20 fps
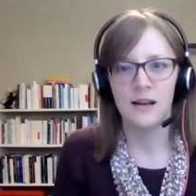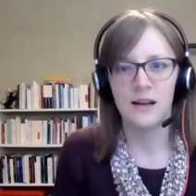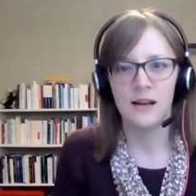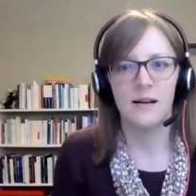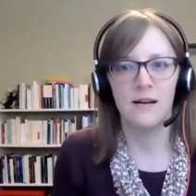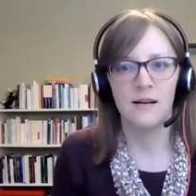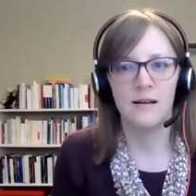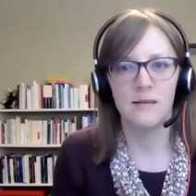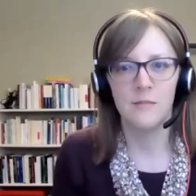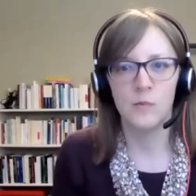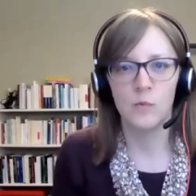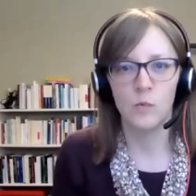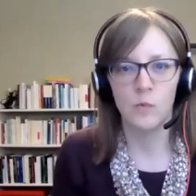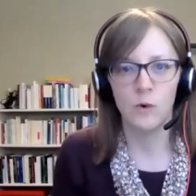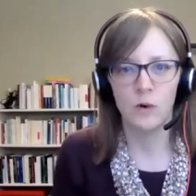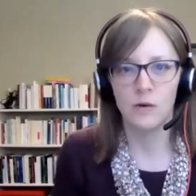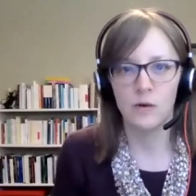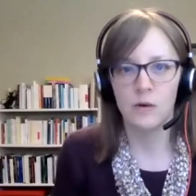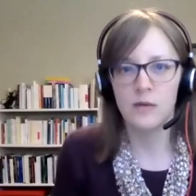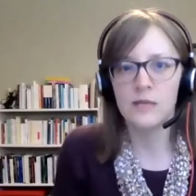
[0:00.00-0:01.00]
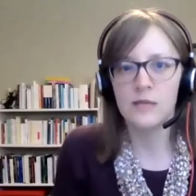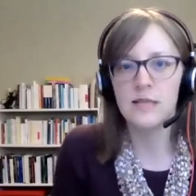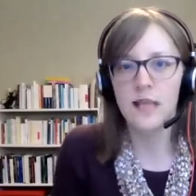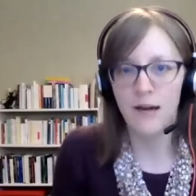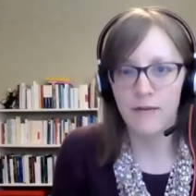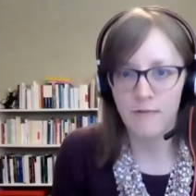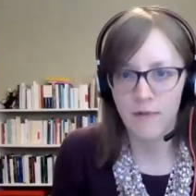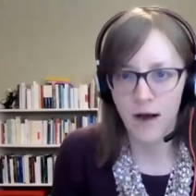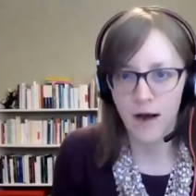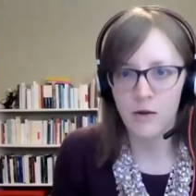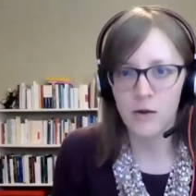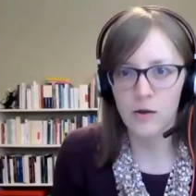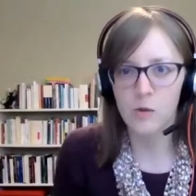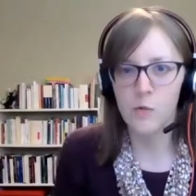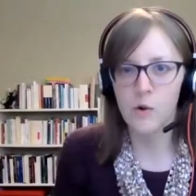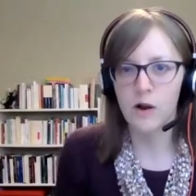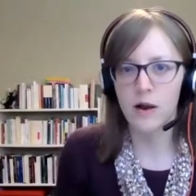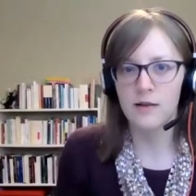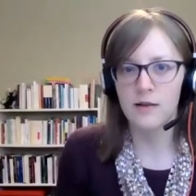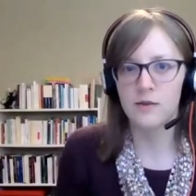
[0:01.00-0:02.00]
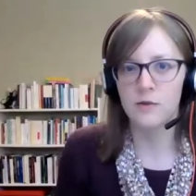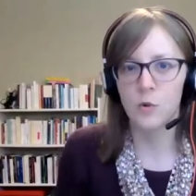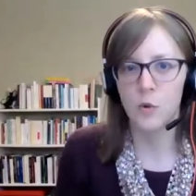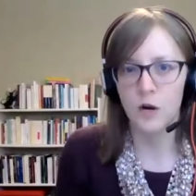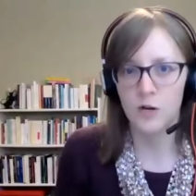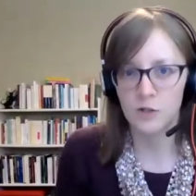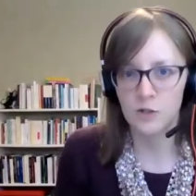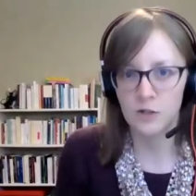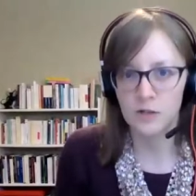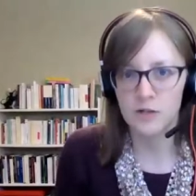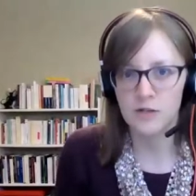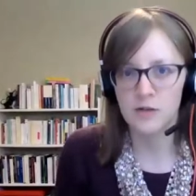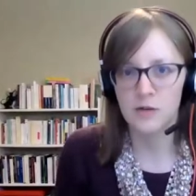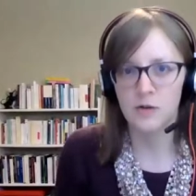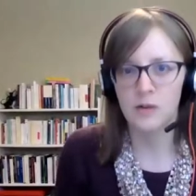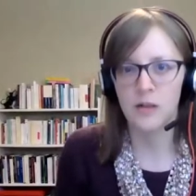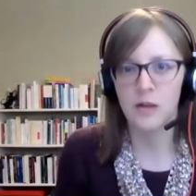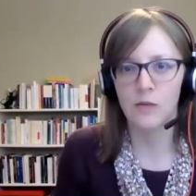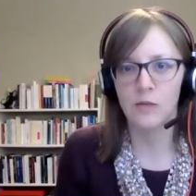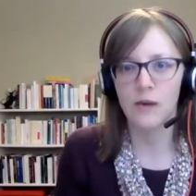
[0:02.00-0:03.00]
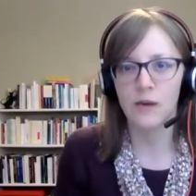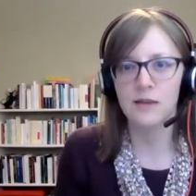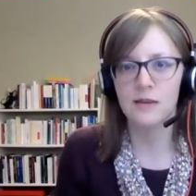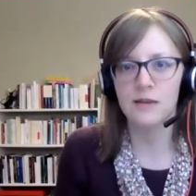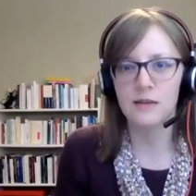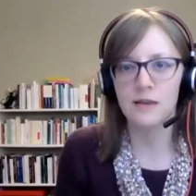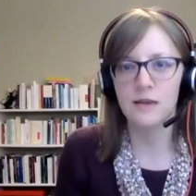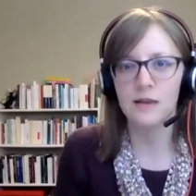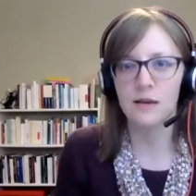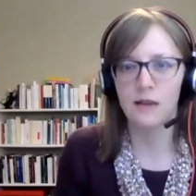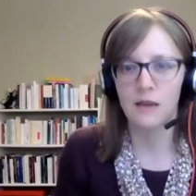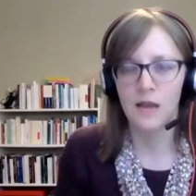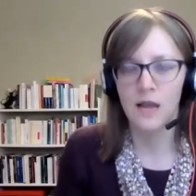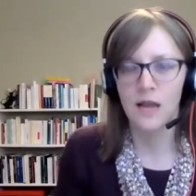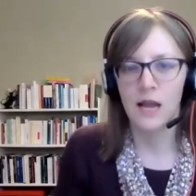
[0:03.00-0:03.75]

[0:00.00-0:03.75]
What is that value? What kinds of questions are they raising?